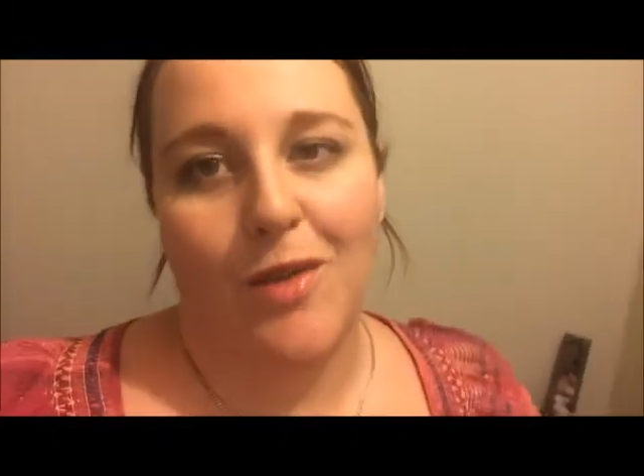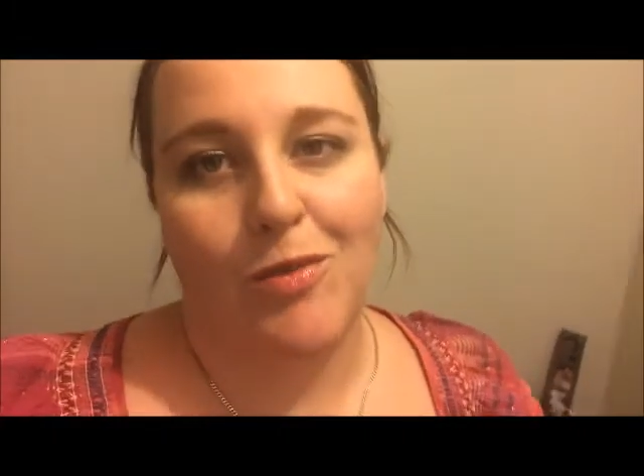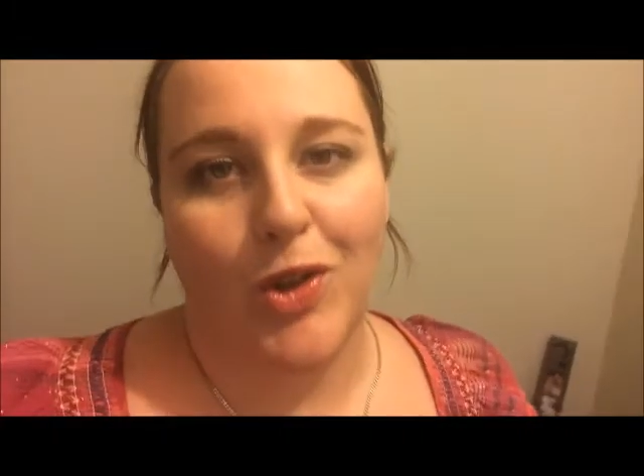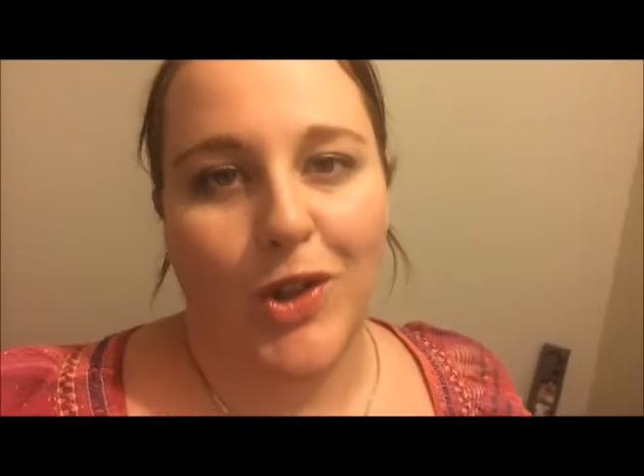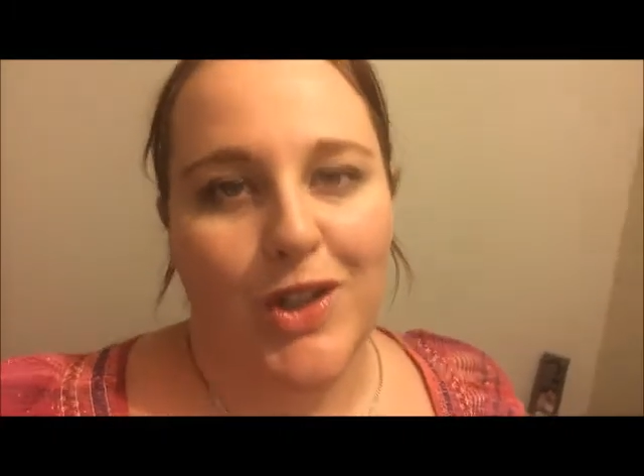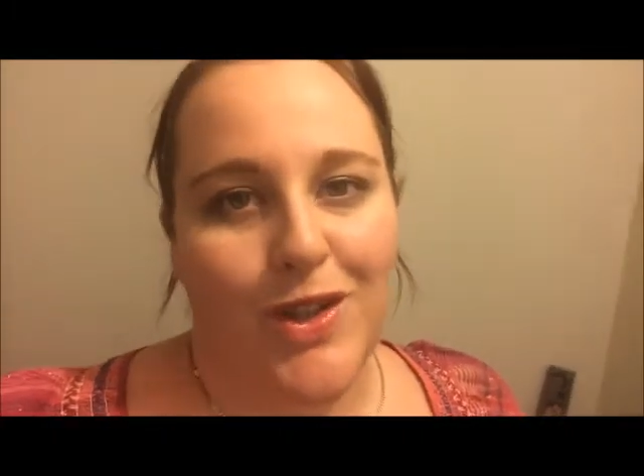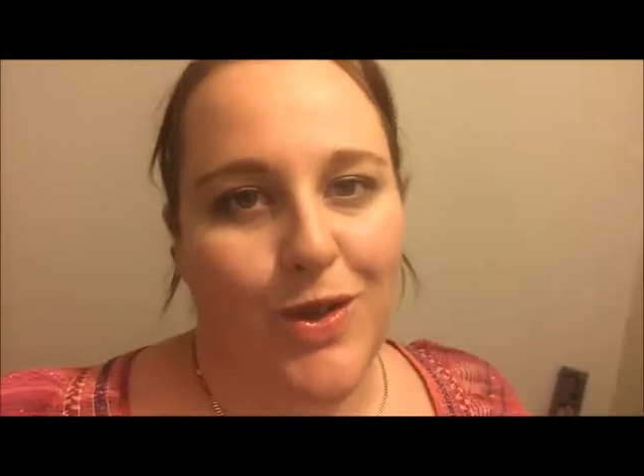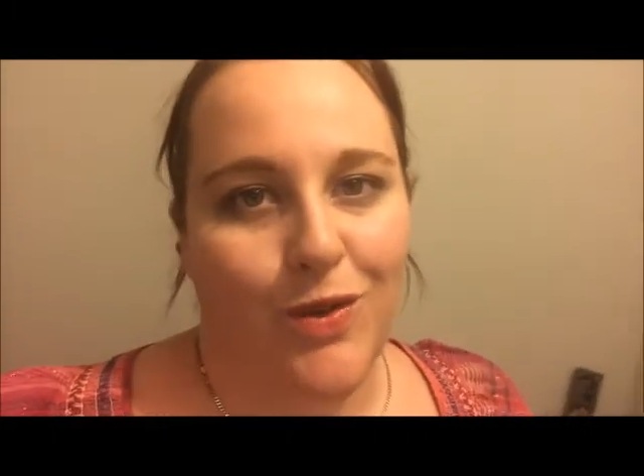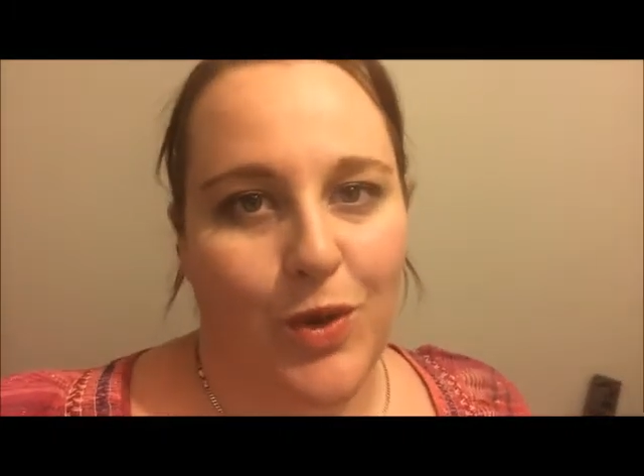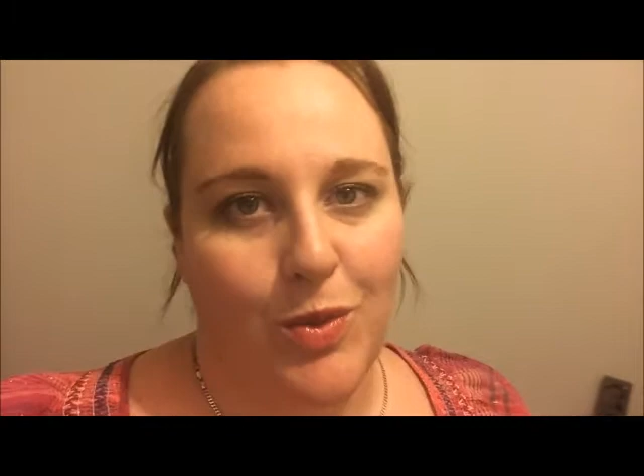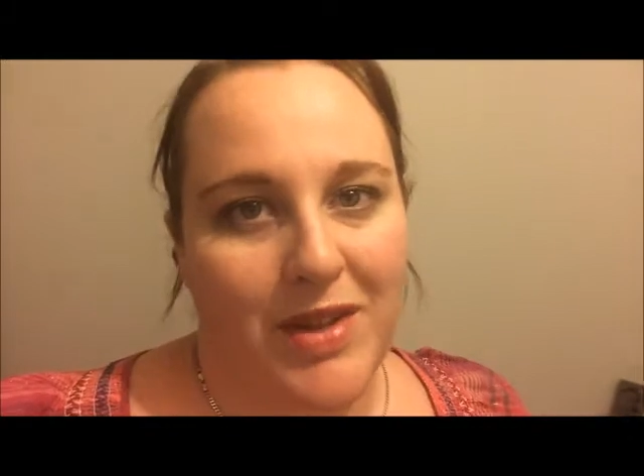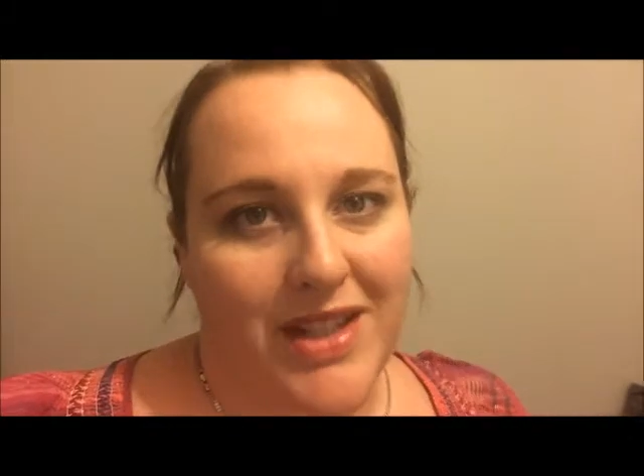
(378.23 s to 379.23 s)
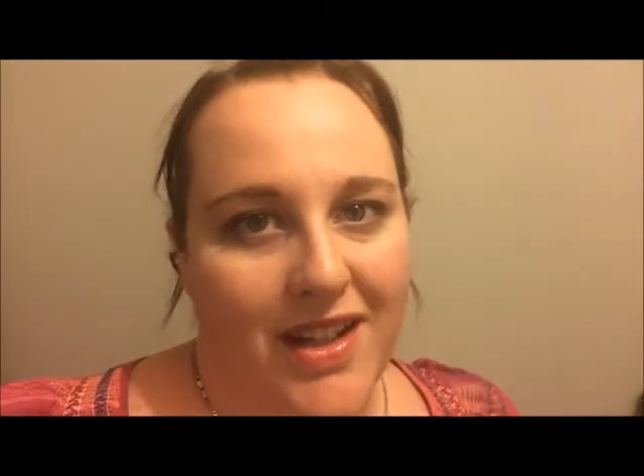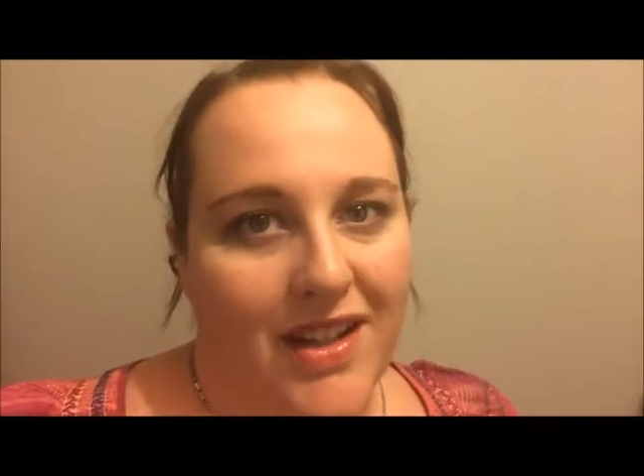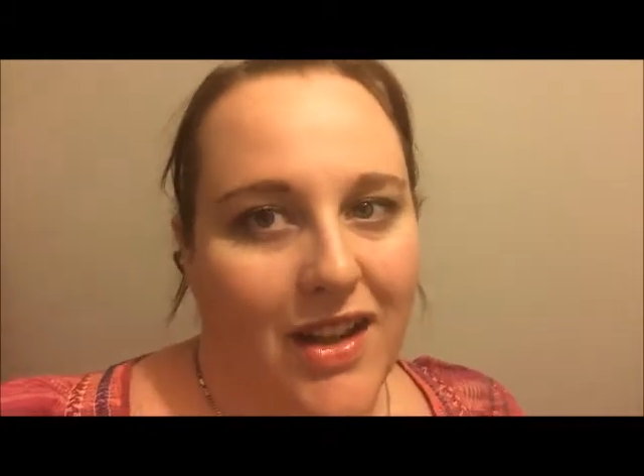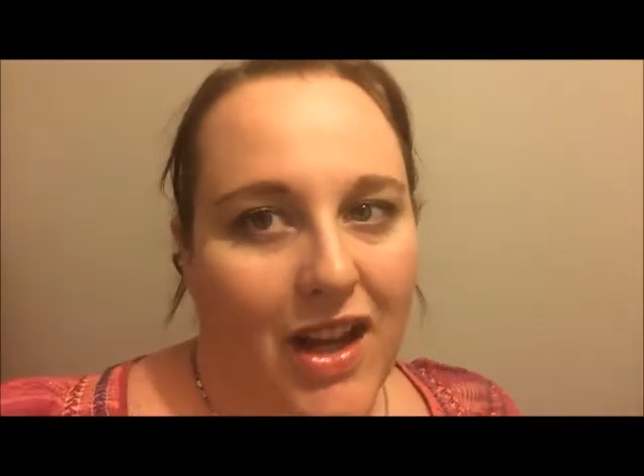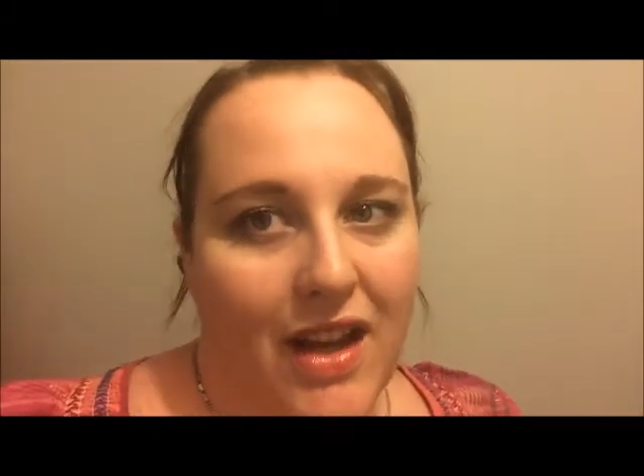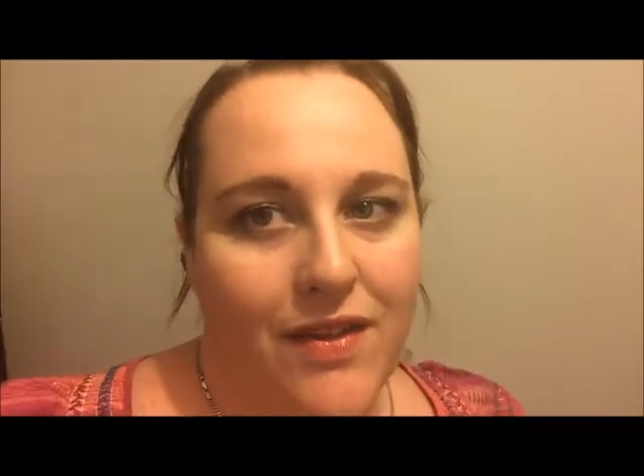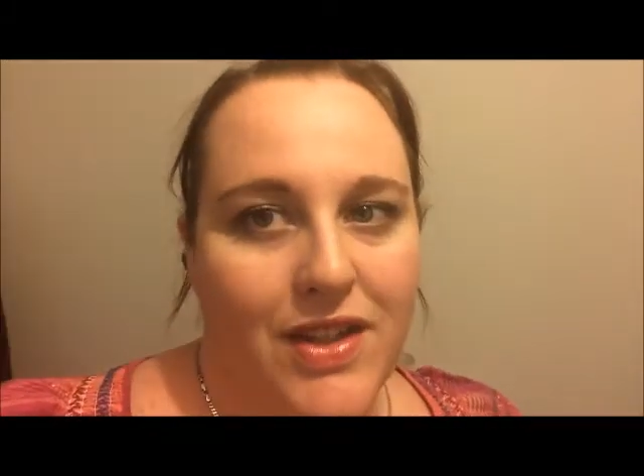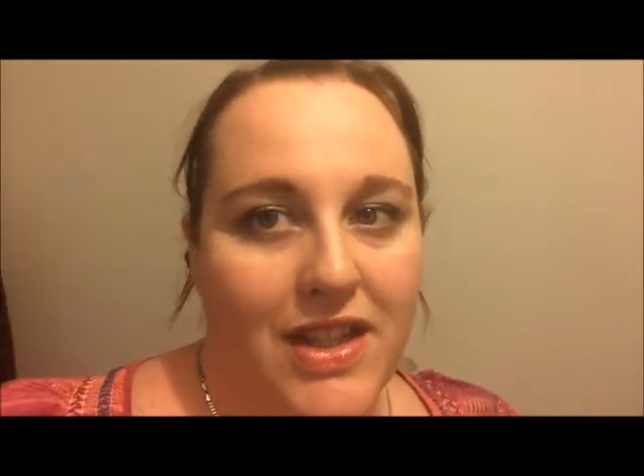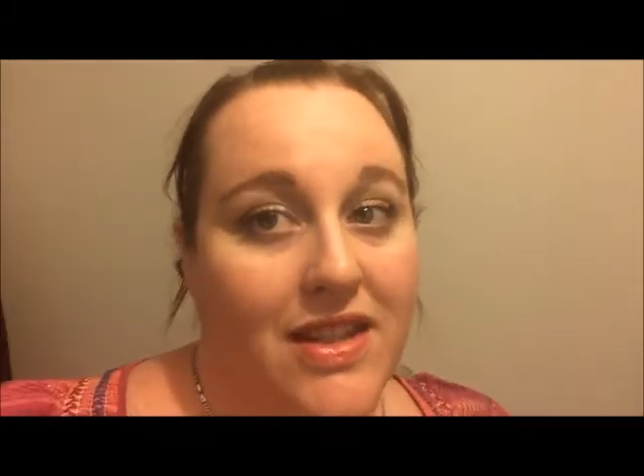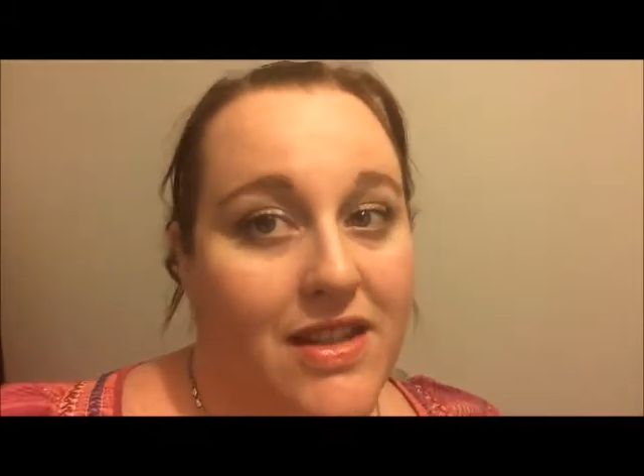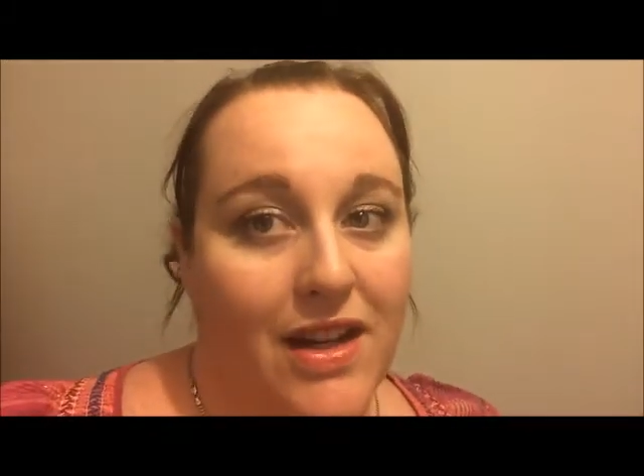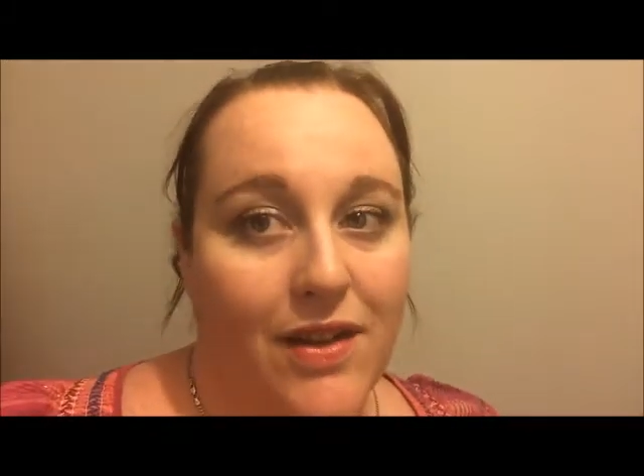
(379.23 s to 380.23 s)
I'm not used to filming down the lives
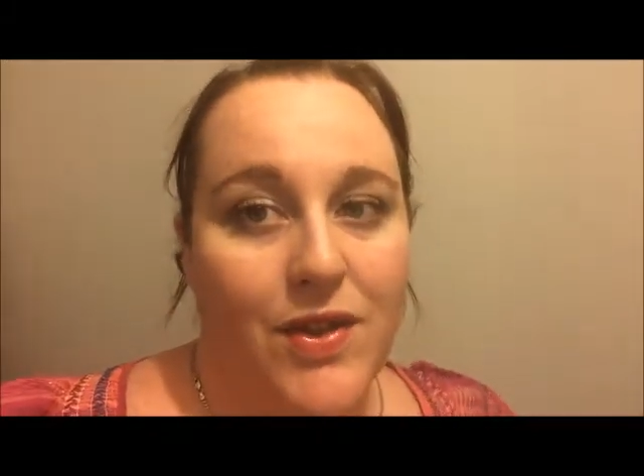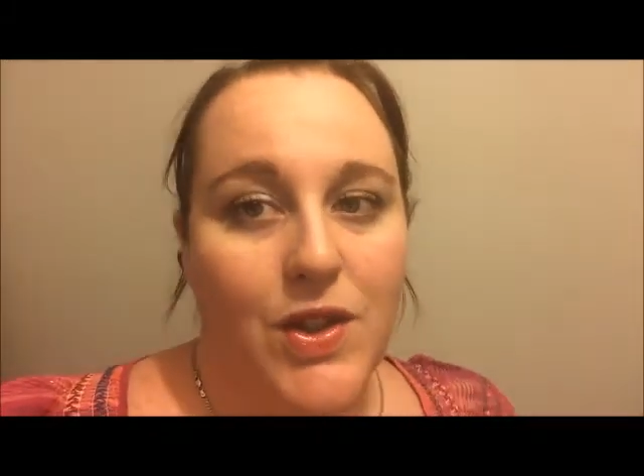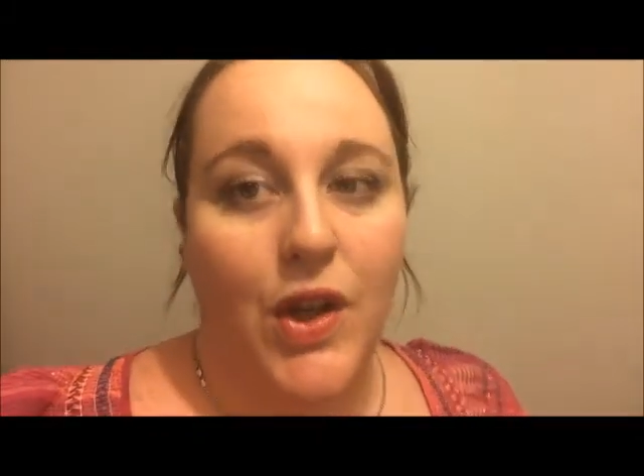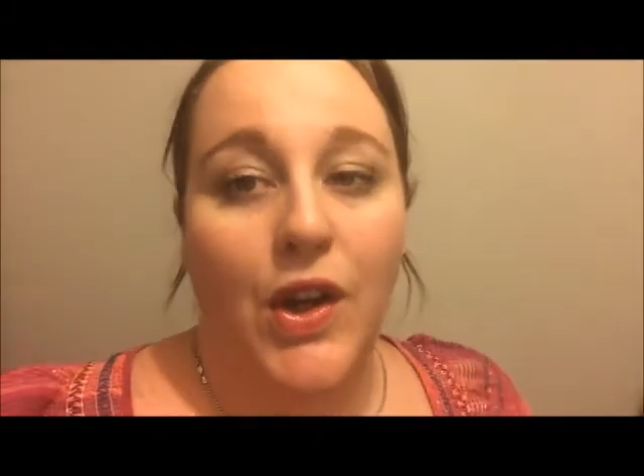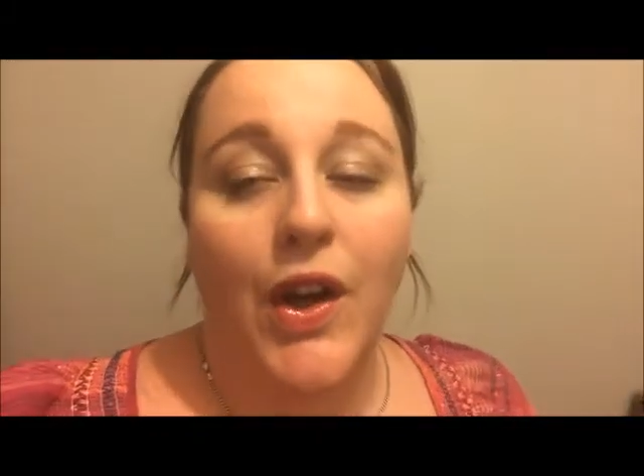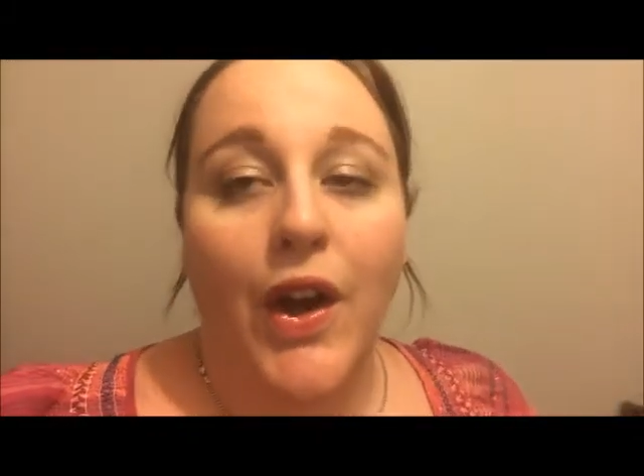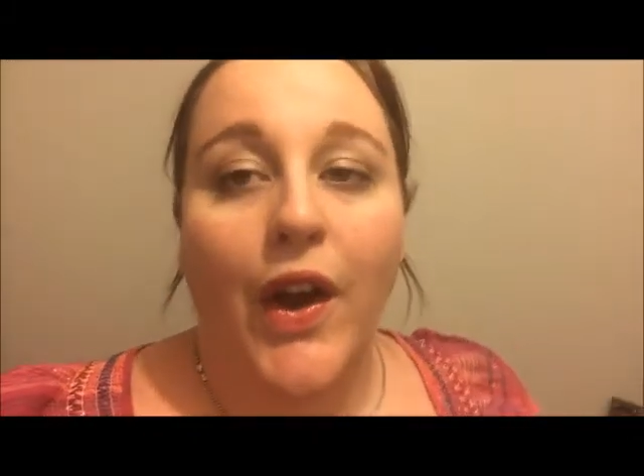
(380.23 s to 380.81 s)
and stuff, so